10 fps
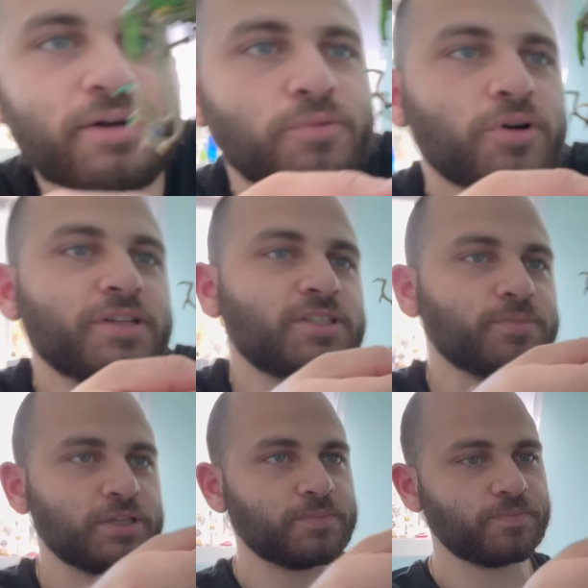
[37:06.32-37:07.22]
I want it to
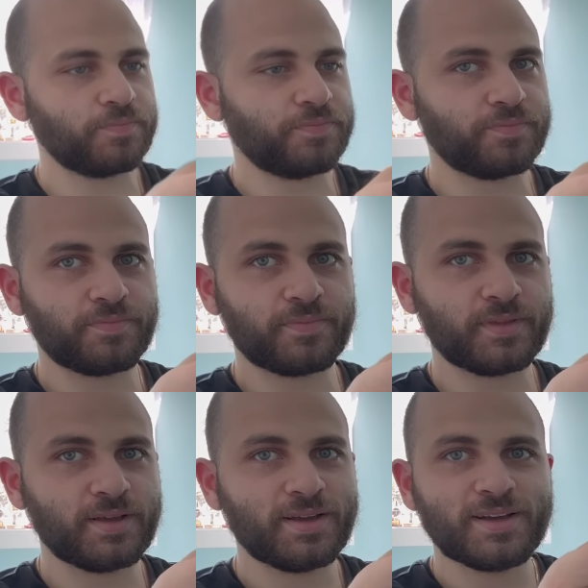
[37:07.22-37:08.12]
be.
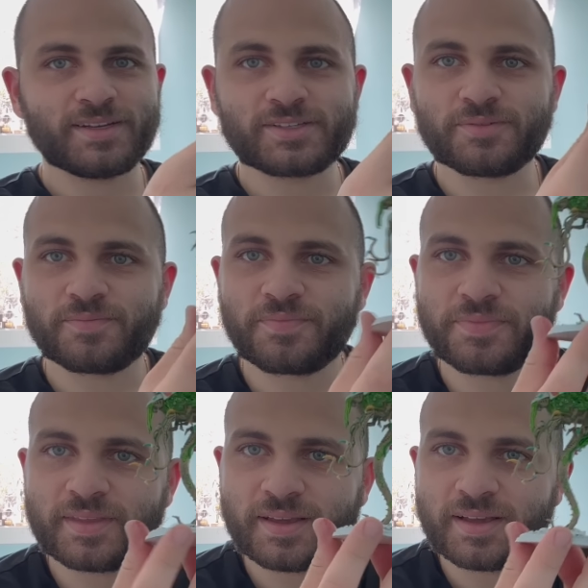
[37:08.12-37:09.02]
So
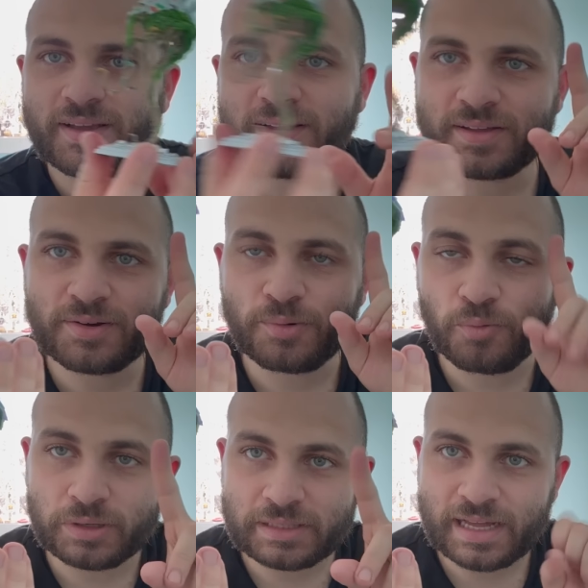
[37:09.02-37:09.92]

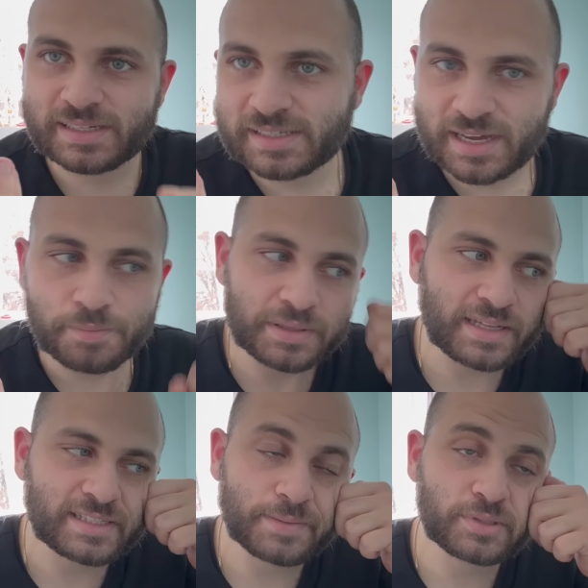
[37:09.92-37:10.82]
one last step, but
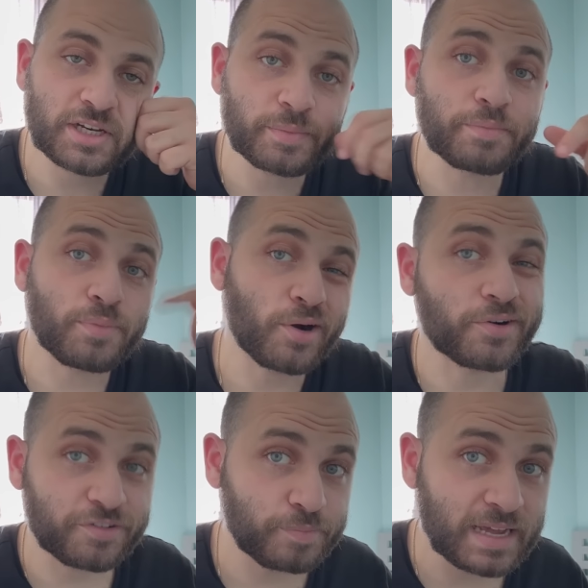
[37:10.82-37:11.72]
that step's going to be
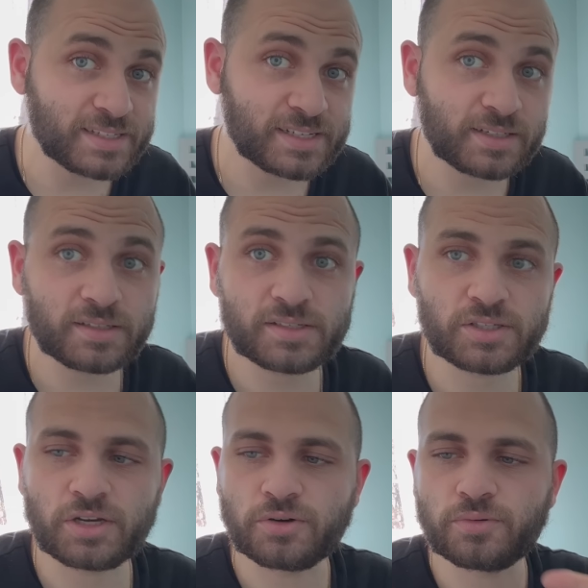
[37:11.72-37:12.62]
part of basing.
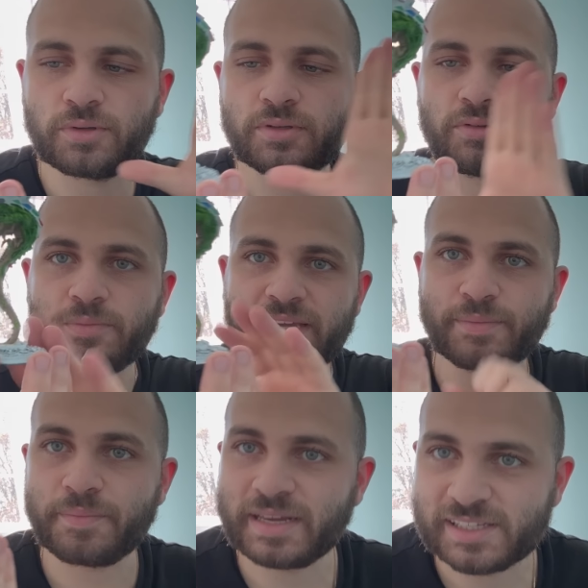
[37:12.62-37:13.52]
So let me get
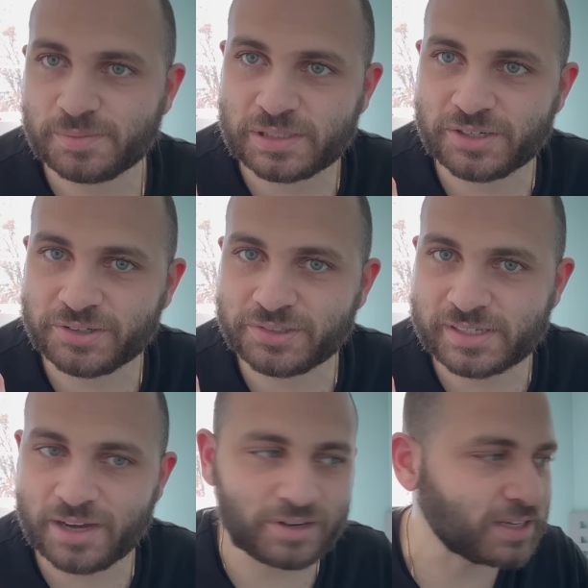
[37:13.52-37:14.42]
my basing materials
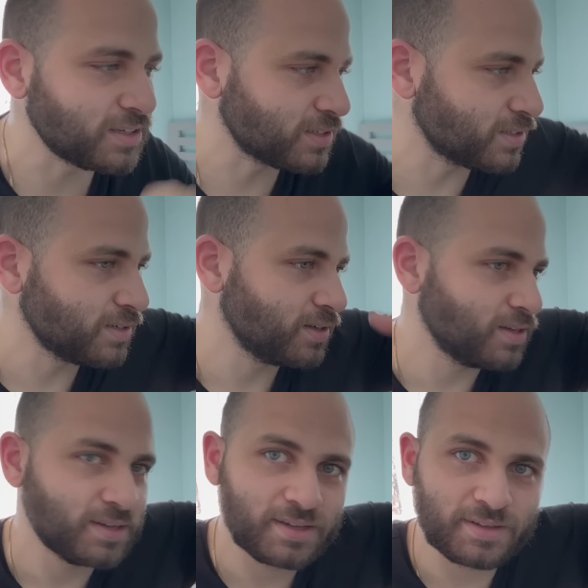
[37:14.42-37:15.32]
out and
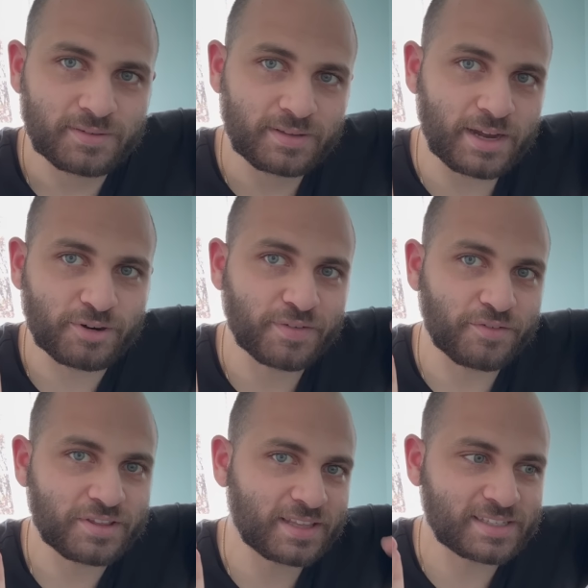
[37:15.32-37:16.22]
get rid of
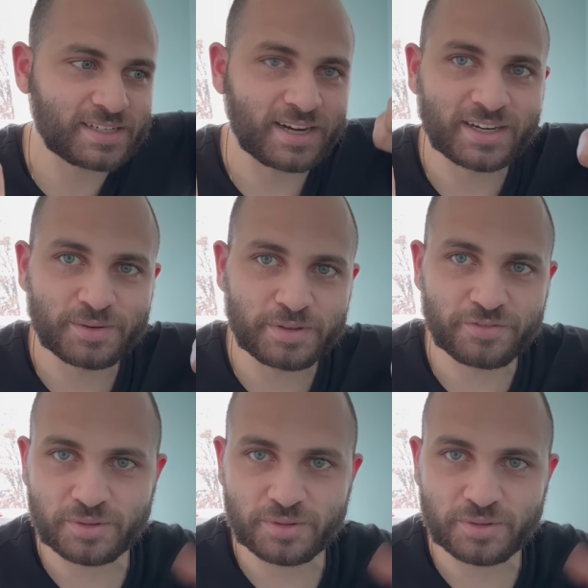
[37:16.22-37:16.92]
everything that's not going to be for the